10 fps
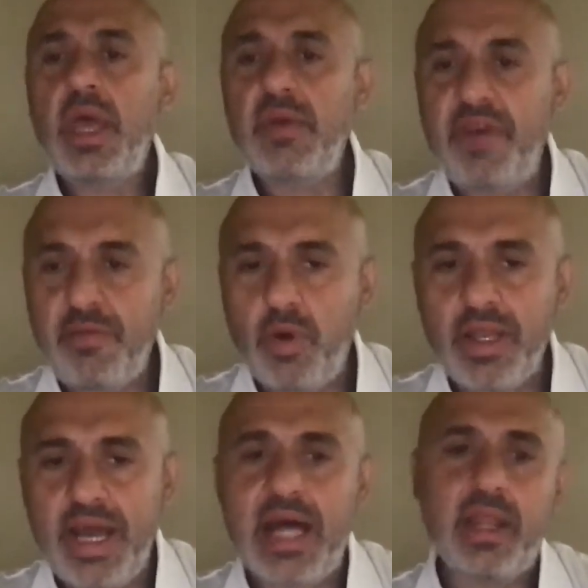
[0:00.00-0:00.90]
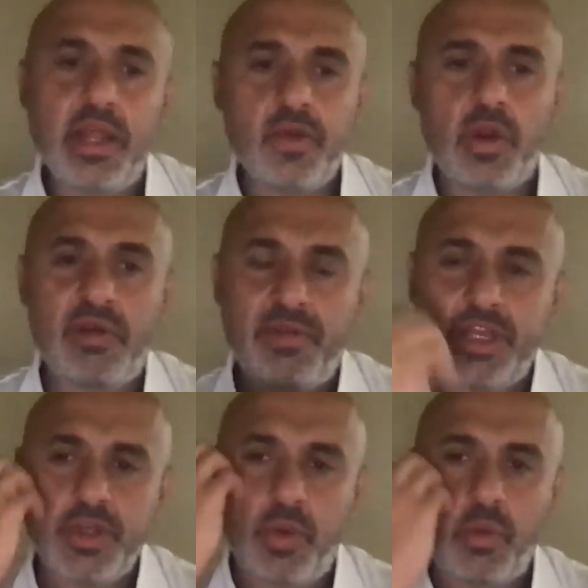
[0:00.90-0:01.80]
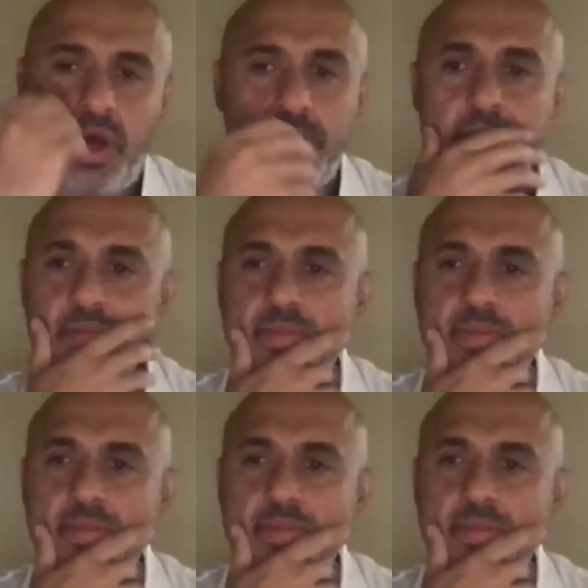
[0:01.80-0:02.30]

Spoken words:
If everyone got it, let's go to Revelation 1:1.